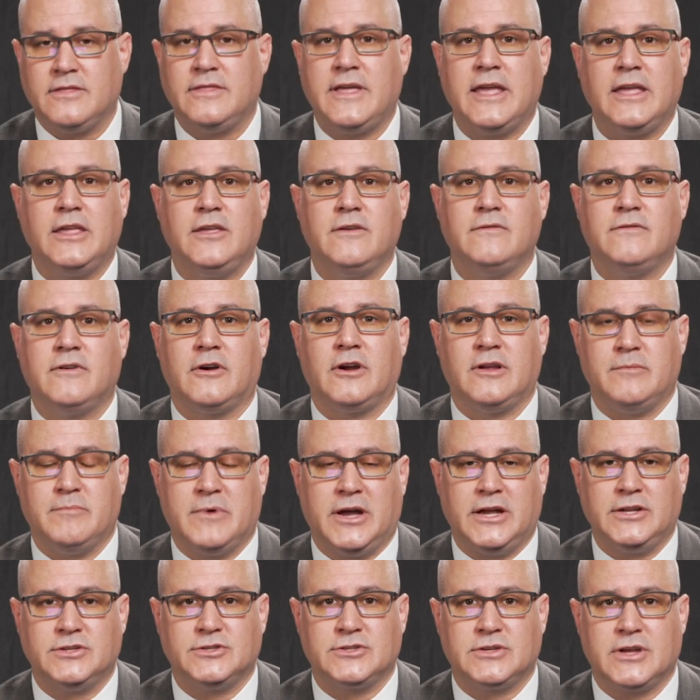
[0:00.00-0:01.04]
Thank you very
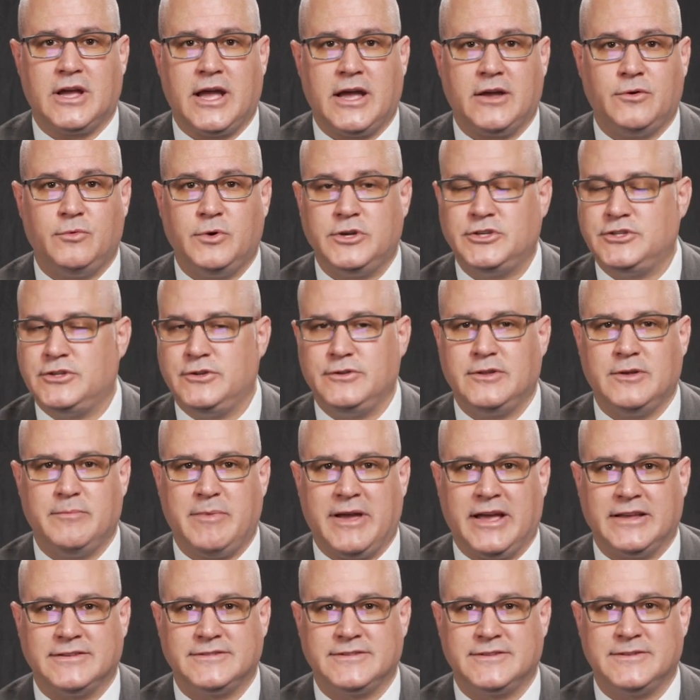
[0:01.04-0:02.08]
much. I wish you the
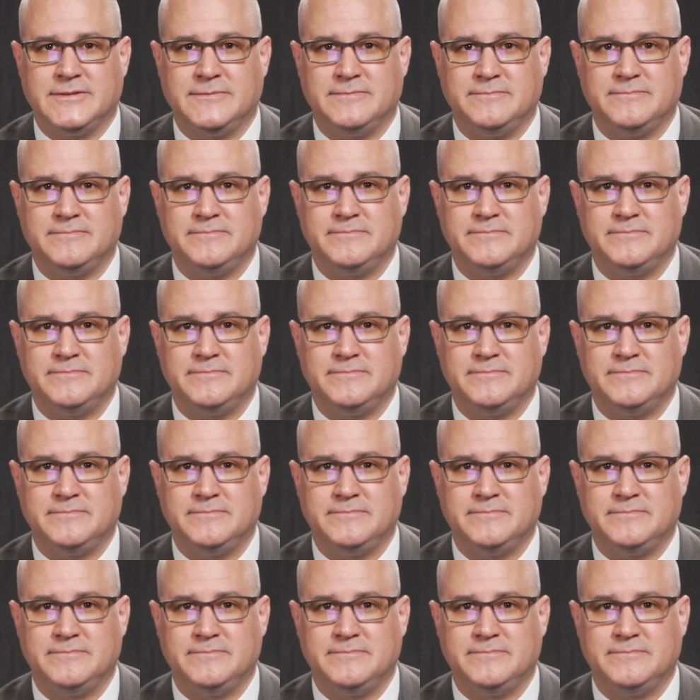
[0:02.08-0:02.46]
best.